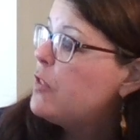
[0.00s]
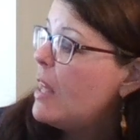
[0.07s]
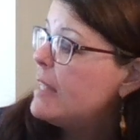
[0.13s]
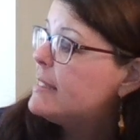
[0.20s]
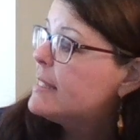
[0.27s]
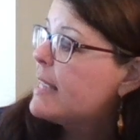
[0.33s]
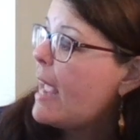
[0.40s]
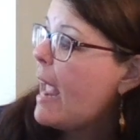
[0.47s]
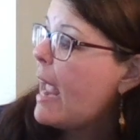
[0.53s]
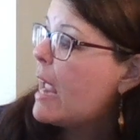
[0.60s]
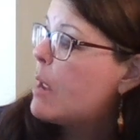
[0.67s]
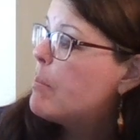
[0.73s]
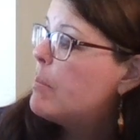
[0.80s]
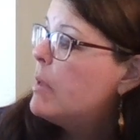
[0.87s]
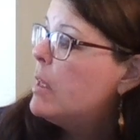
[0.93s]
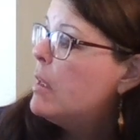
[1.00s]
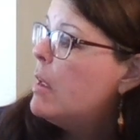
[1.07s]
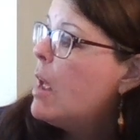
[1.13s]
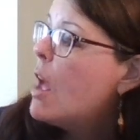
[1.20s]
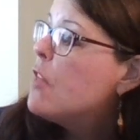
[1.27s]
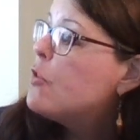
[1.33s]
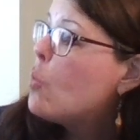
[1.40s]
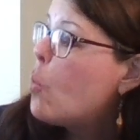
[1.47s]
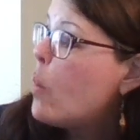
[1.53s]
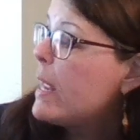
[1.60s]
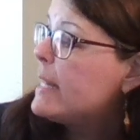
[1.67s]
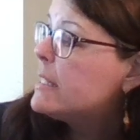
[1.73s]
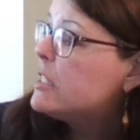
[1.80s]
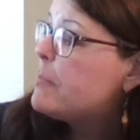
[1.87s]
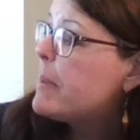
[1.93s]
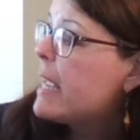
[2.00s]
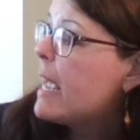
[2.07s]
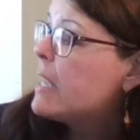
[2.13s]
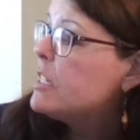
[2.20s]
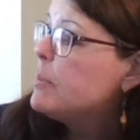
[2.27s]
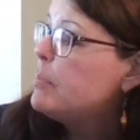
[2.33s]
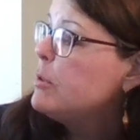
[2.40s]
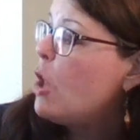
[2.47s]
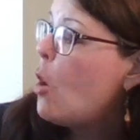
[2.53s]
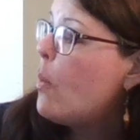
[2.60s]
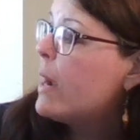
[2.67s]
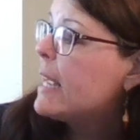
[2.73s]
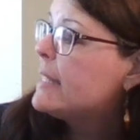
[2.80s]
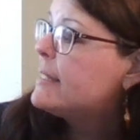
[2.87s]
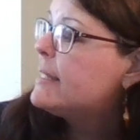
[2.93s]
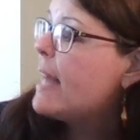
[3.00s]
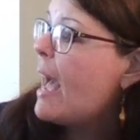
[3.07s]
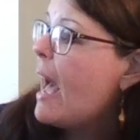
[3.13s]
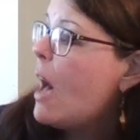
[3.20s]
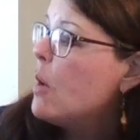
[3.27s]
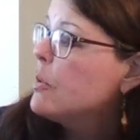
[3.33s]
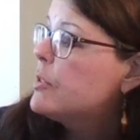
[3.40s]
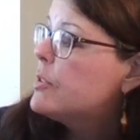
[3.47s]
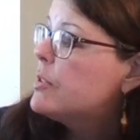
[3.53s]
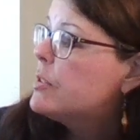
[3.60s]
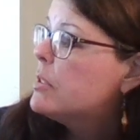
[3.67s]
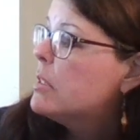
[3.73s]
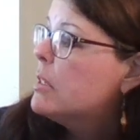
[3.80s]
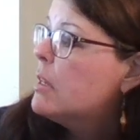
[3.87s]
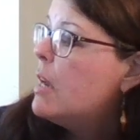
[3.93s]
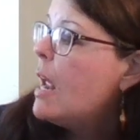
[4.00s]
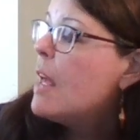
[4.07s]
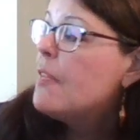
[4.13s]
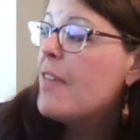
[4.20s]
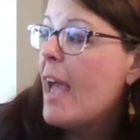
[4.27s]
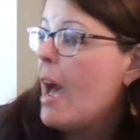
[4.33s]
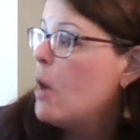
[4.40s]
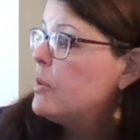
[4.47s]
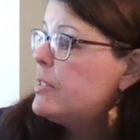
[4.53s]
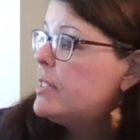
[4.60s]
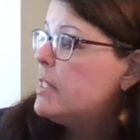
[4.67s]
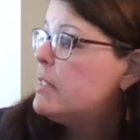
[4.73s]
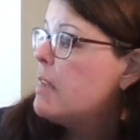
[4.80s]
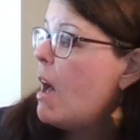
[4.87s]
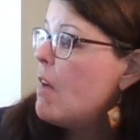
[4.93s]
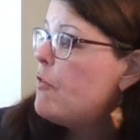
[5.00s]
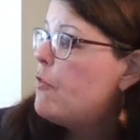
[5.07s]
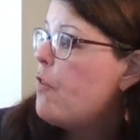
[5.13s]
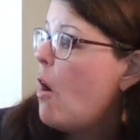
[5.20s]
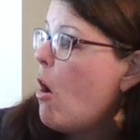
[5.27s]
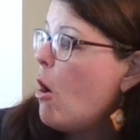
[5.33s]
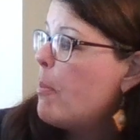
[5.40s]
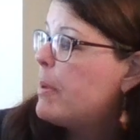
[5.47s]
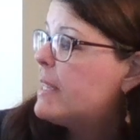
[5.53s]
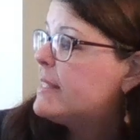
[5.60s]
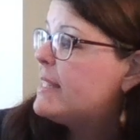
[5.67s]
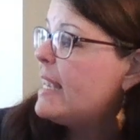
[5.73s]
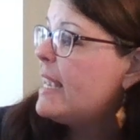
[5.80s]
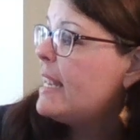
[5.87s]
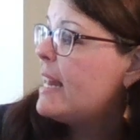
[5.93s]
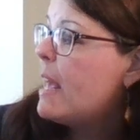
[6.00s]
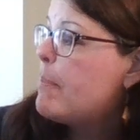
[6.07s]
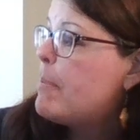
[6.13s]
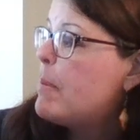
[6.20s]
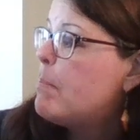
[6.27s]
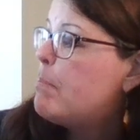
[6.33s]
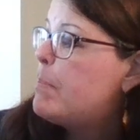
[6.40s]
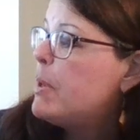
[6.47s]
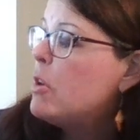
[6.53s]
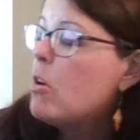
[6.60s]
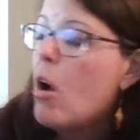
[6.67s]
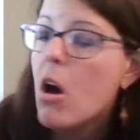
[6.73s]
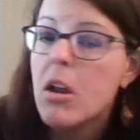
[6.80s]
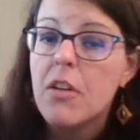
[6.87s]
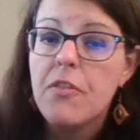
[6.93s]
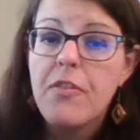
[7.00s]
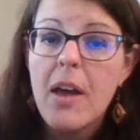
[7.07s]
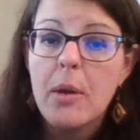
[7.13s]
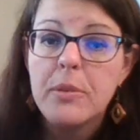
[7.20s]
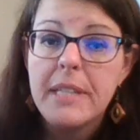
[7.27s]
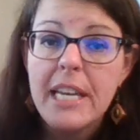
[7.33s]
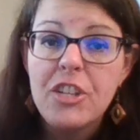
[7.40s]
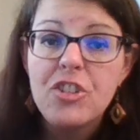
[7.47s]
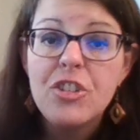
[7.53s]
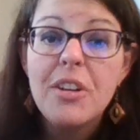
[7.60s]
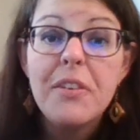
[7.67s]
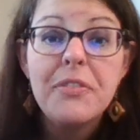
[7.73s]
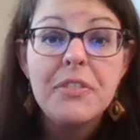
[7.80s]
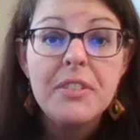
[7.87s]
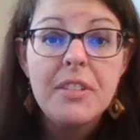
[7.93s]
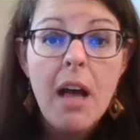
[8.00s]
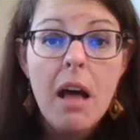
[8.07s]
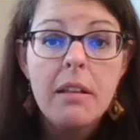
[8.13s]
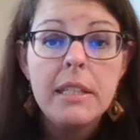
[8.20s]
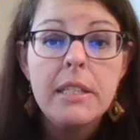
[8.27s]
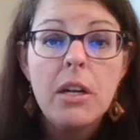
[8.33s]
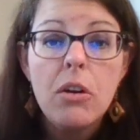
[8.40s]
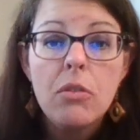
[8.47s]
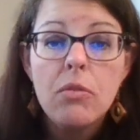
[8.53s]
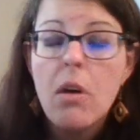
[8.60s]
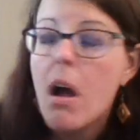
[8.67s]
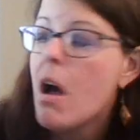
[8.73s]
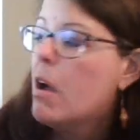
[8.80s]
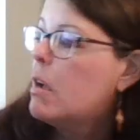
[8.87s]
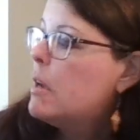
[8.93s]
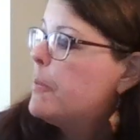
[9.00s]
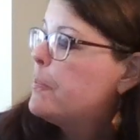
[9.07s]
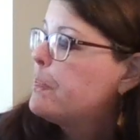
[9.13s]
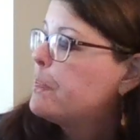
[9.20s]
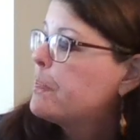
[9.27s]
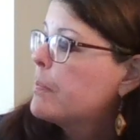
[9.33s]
floods came, the winds began to blow against the house. The house did not fall because it had been built on a foundation of solid rock.